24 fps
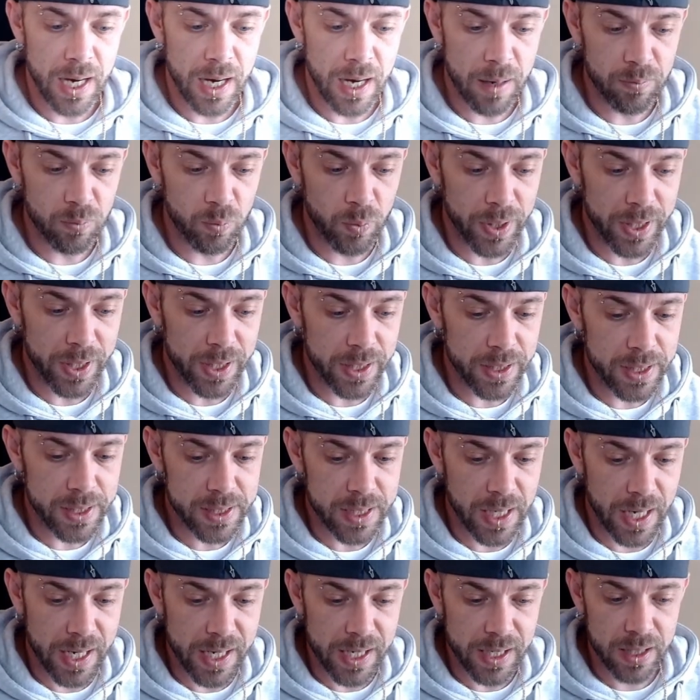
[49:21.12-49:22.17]
we're going to
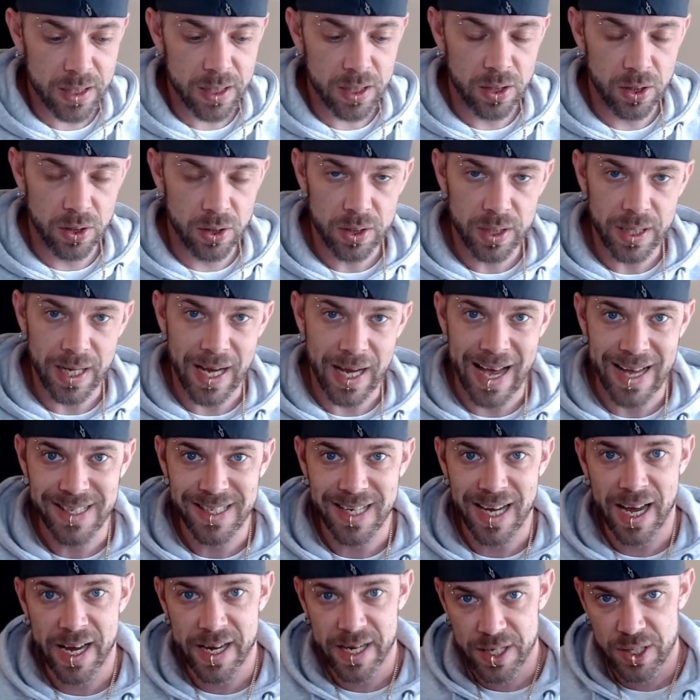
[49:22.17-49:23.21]
take a look at
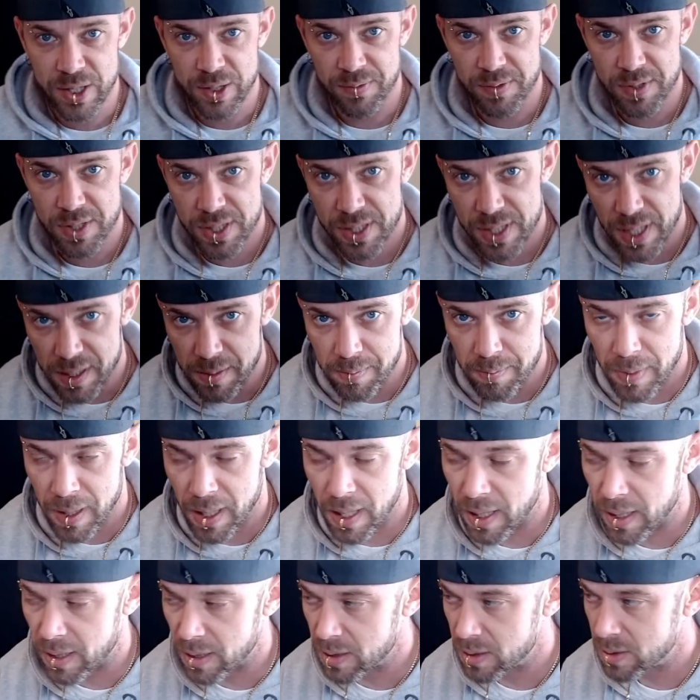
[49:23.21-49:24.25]
Age of
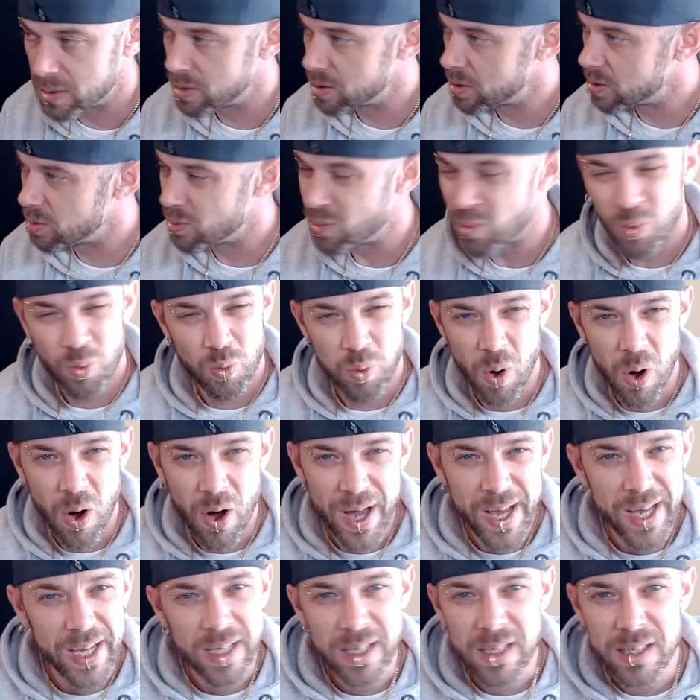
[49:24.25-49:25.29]
Sigmar.
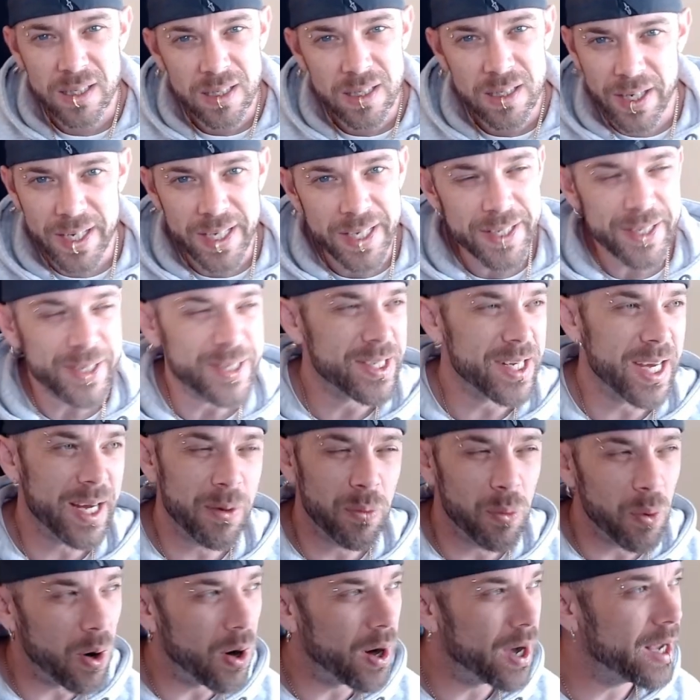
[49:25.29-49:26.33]
Why? I hear you say,
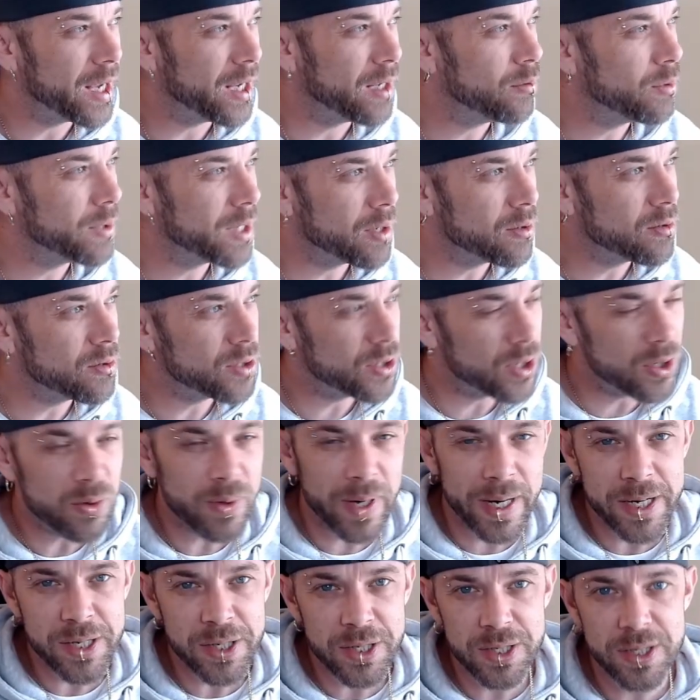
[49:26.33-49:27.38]
why? We don't do
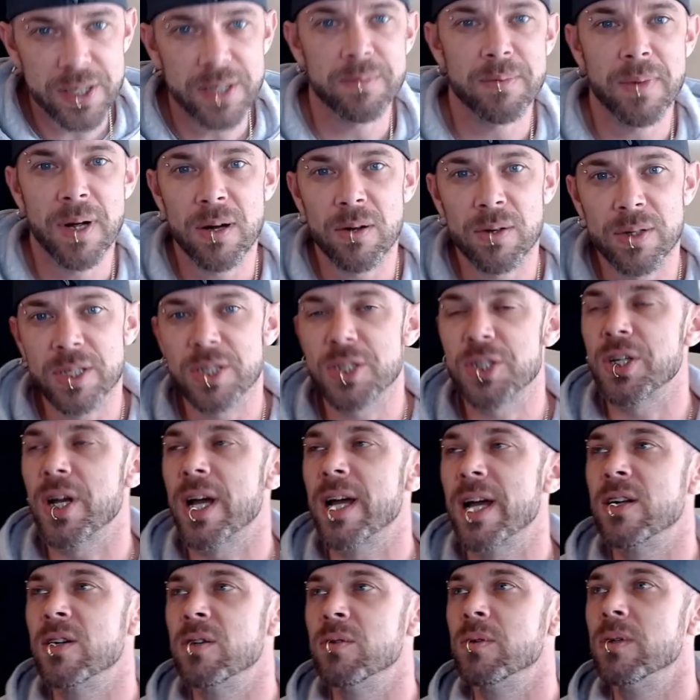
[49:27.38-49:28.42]
Age of Sigmar on this
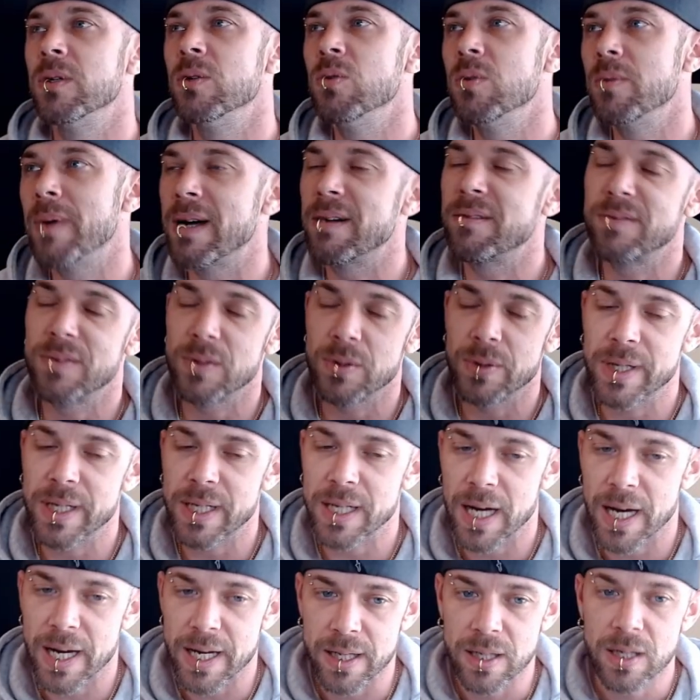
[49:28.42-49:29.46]
channel. We're all about
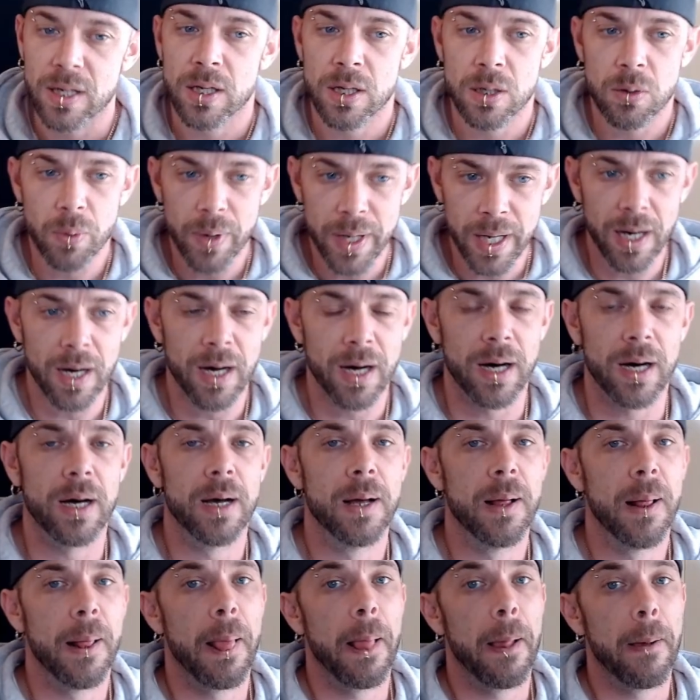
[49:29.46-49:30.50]
40k. We are.
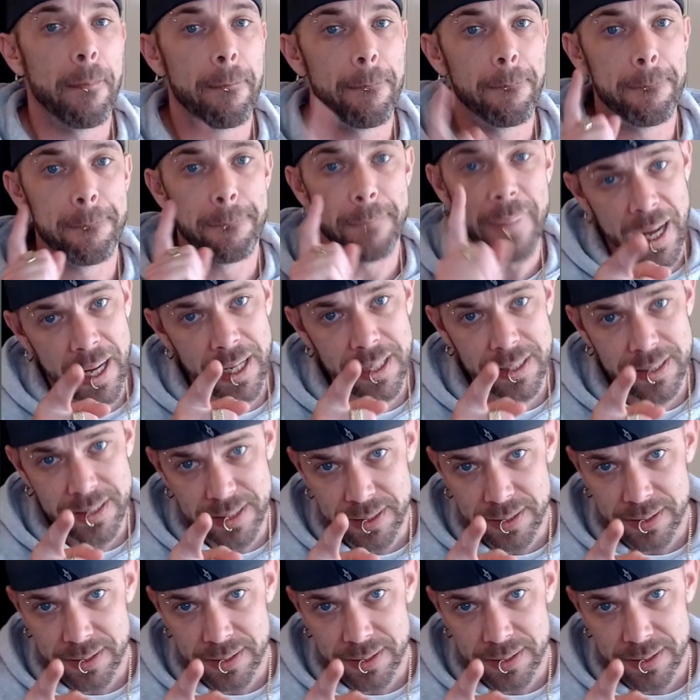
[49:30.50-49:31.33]
But